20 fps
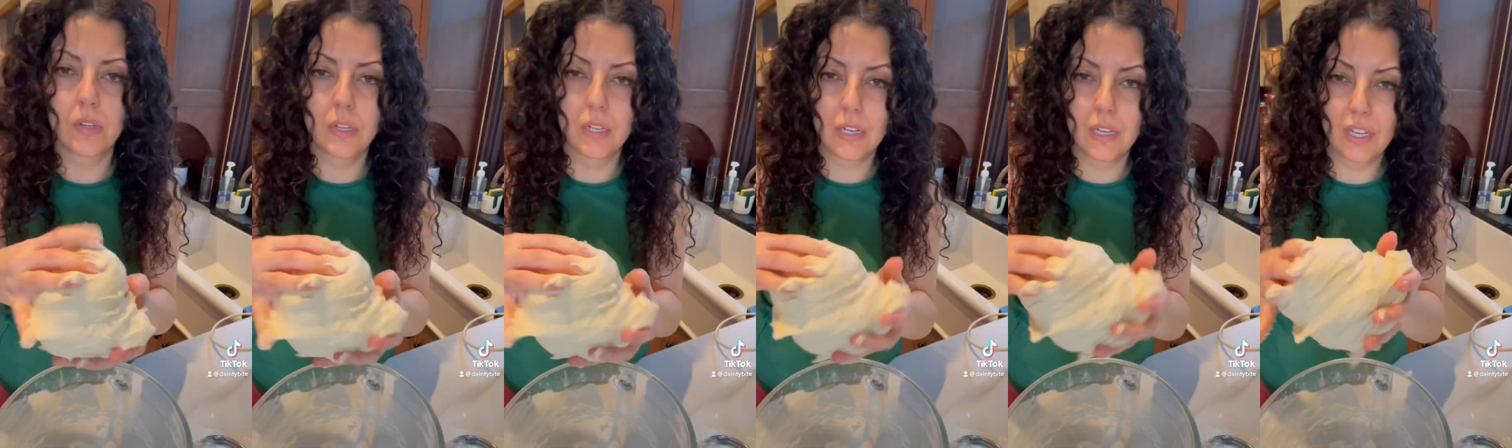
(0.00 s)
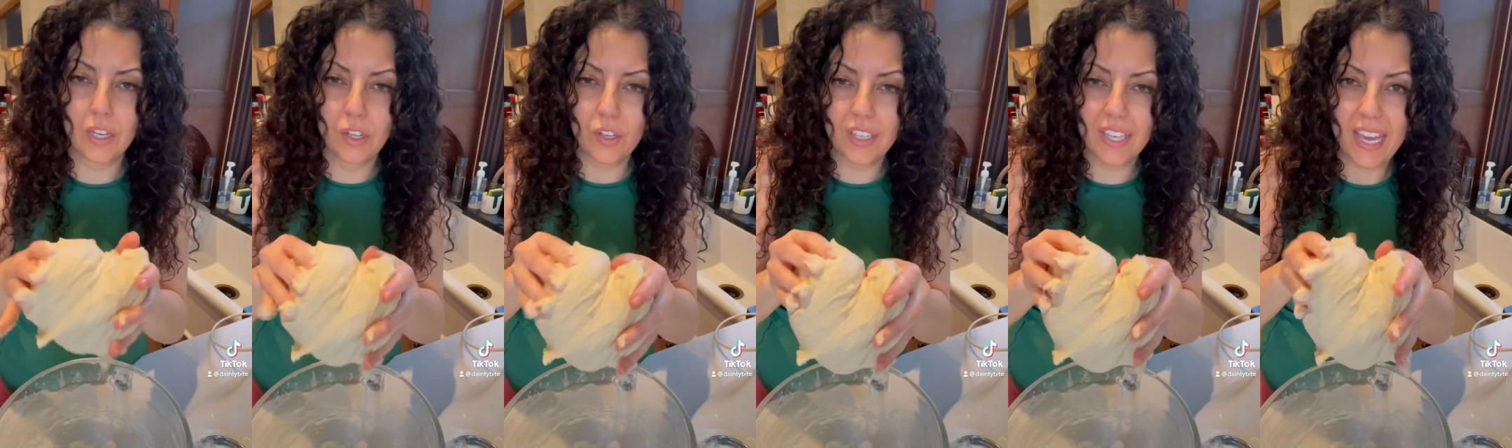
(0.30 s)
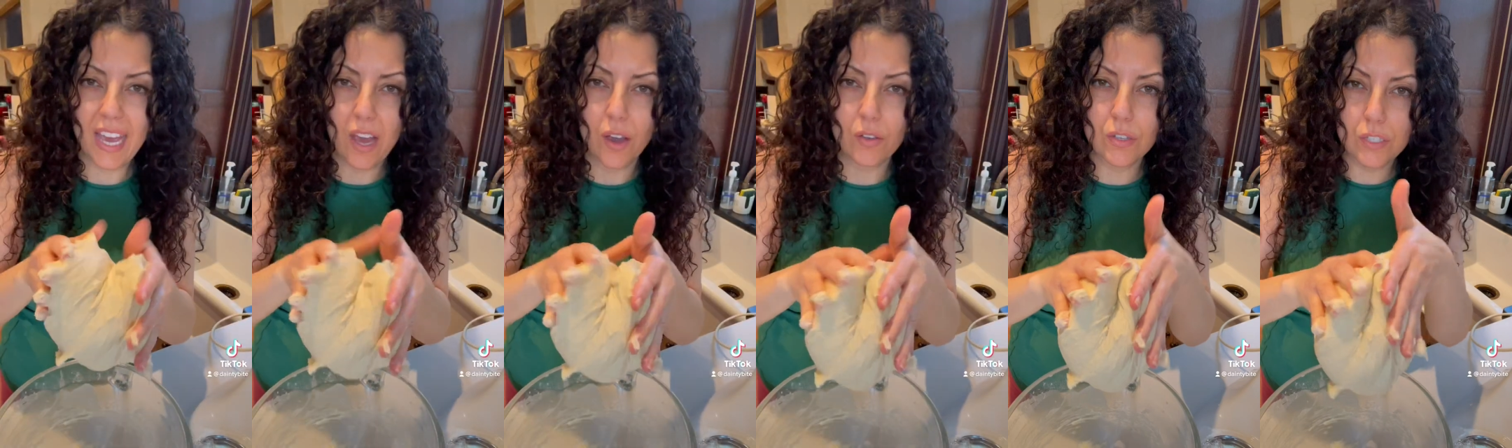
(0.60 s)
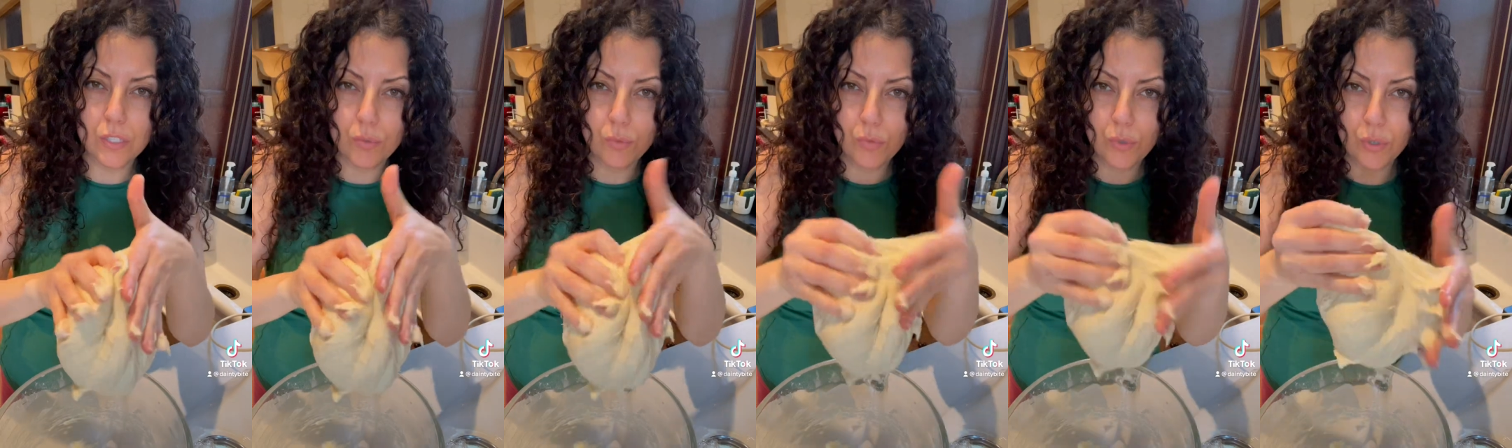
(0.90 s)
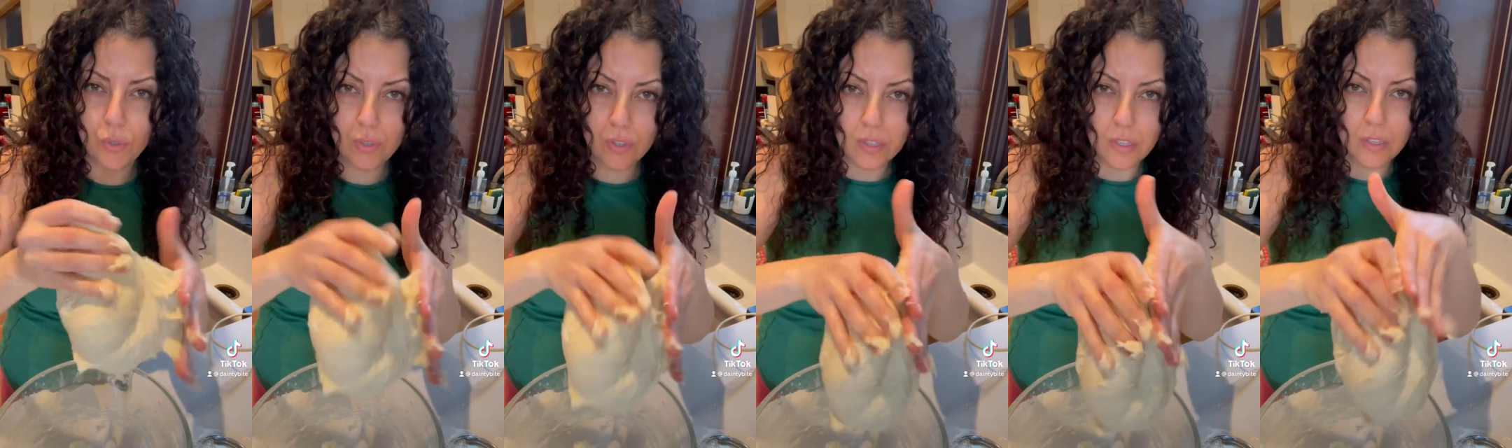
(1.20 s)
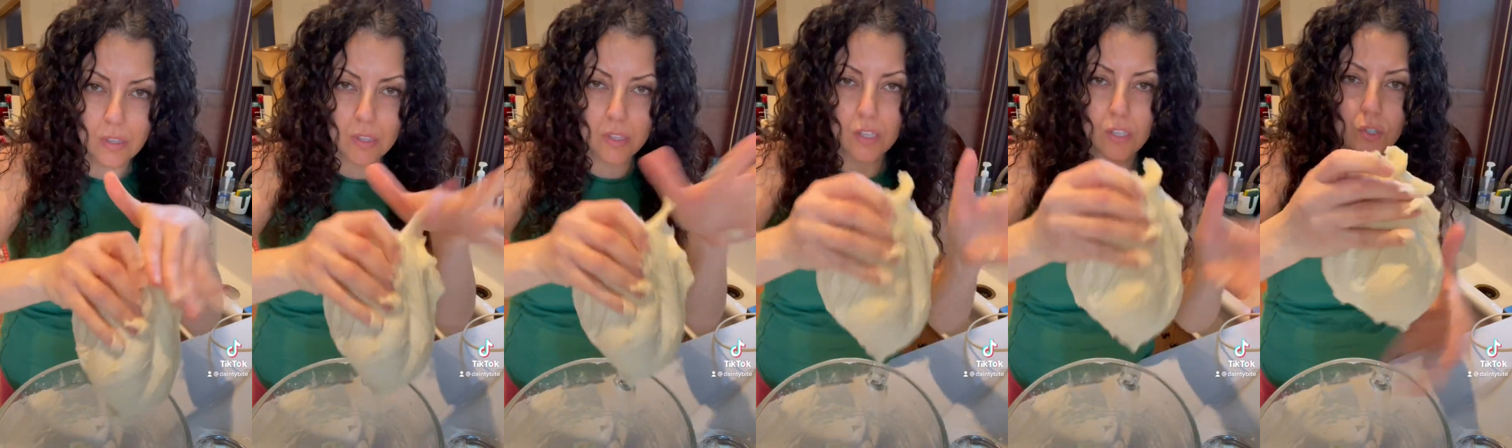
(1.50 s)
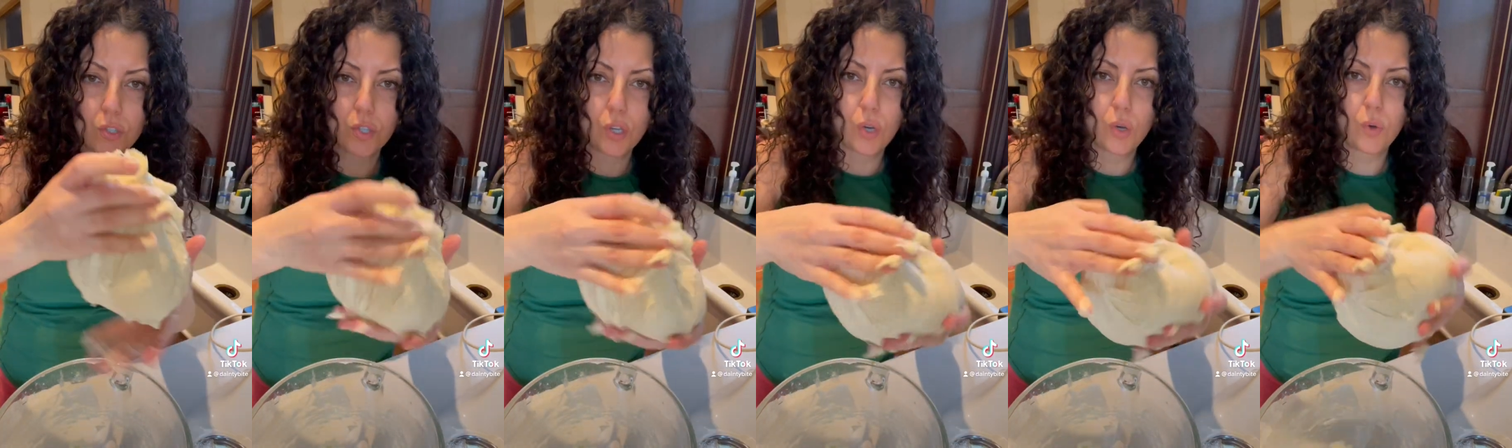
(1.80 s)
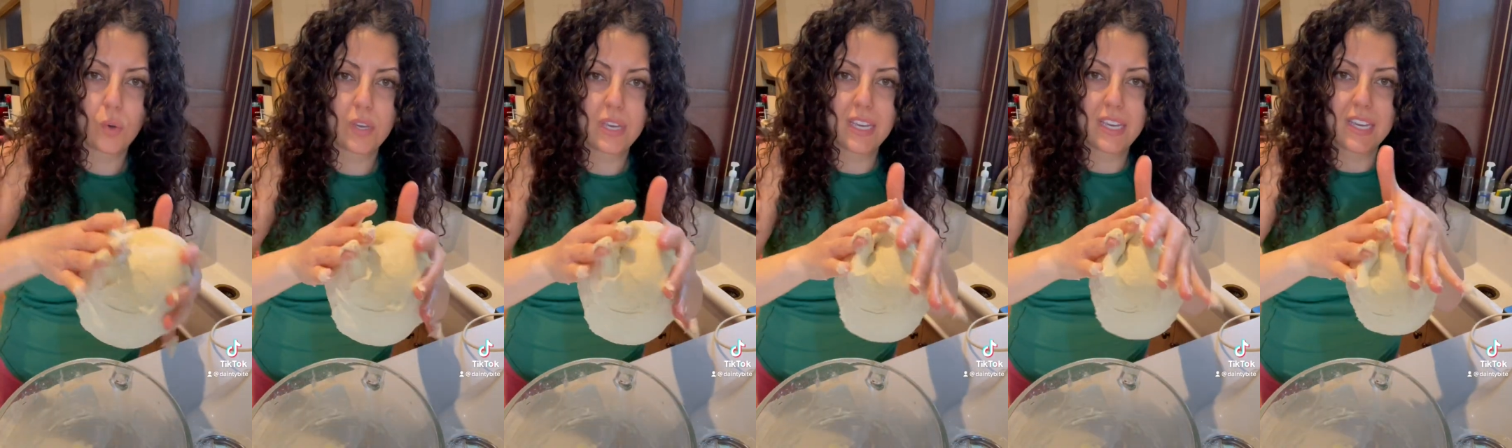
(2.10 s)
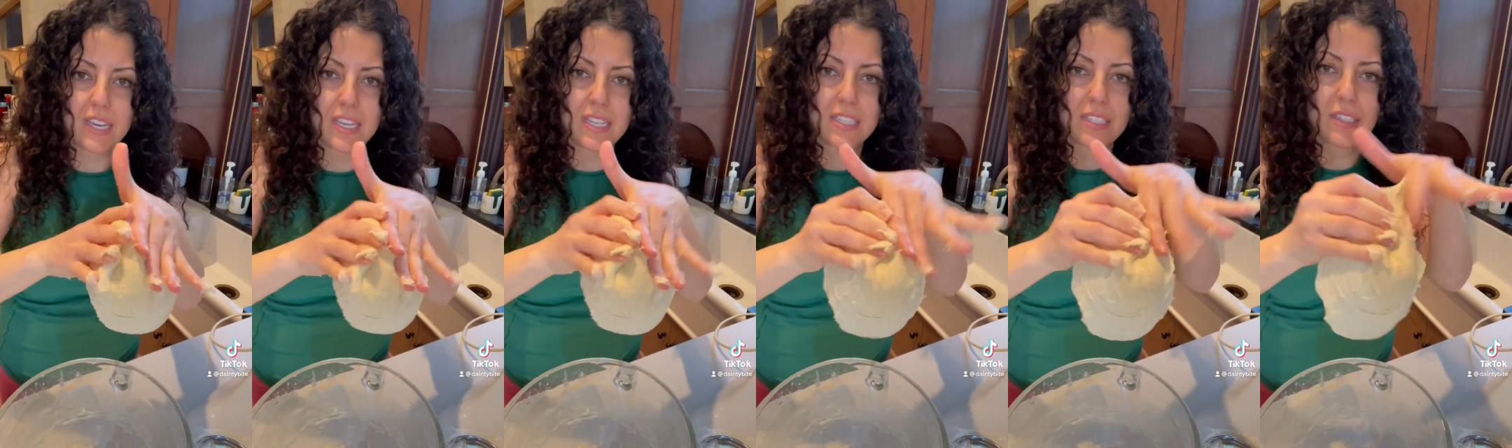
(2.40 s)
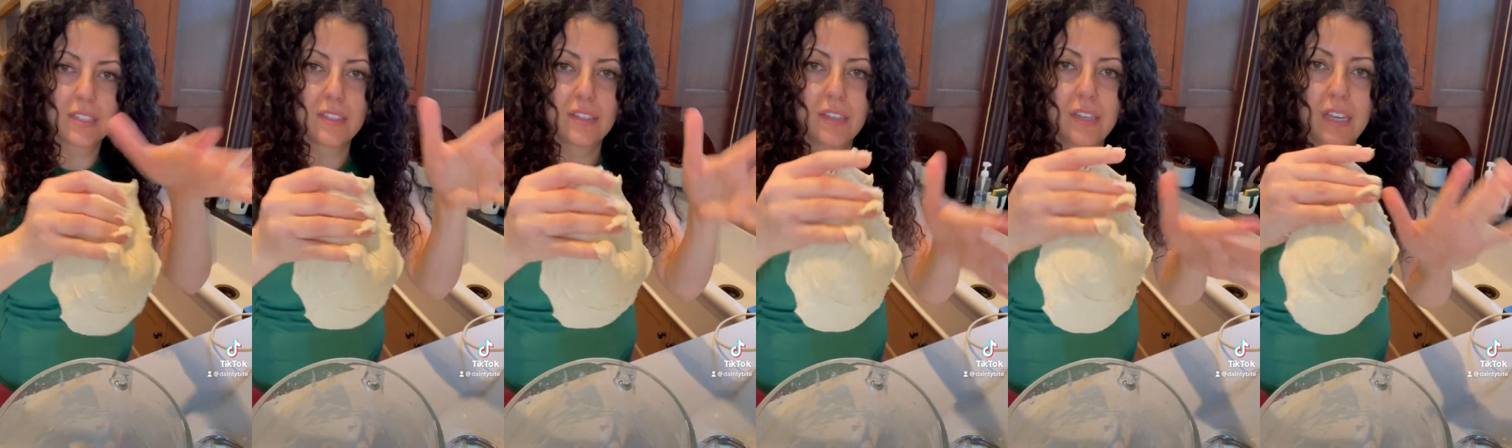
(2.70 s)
Look how smooth the dough is.